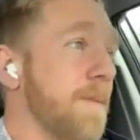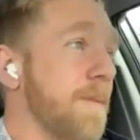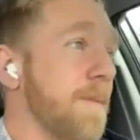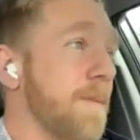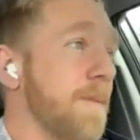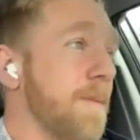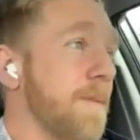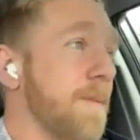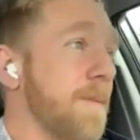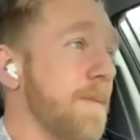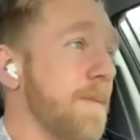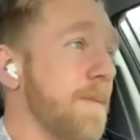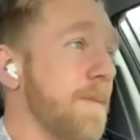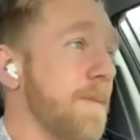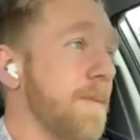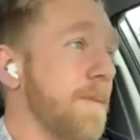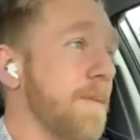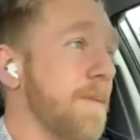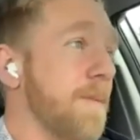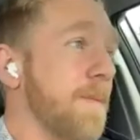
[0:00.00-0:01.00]

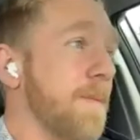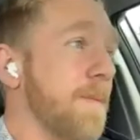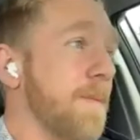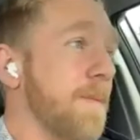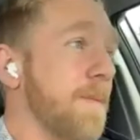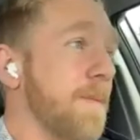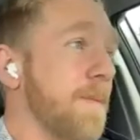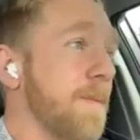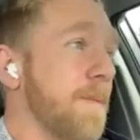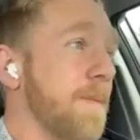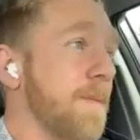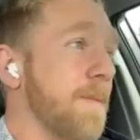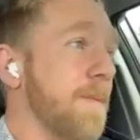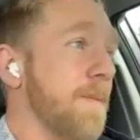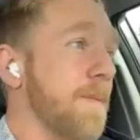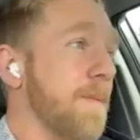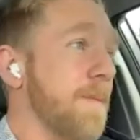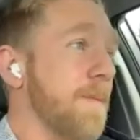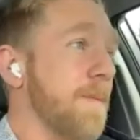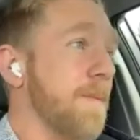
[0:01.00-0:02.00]
in.
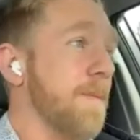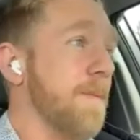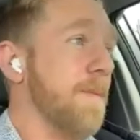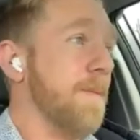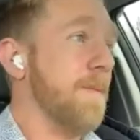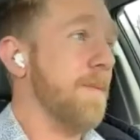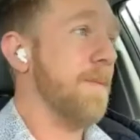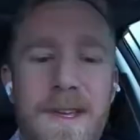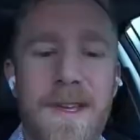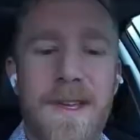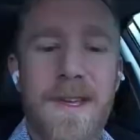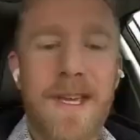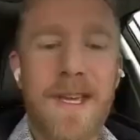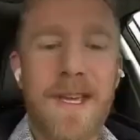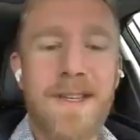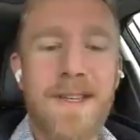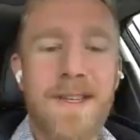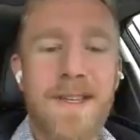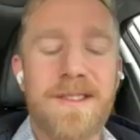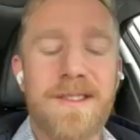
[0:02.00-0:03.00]
He
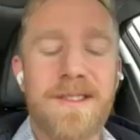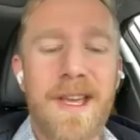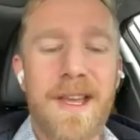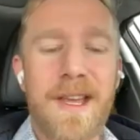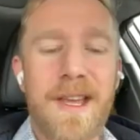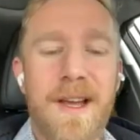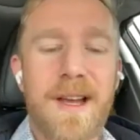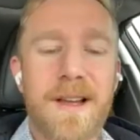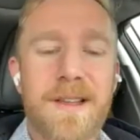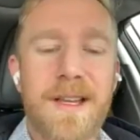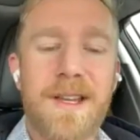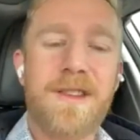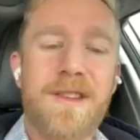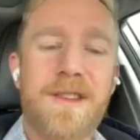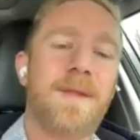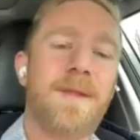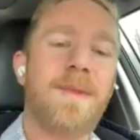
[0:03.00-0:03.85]
said, can you see me?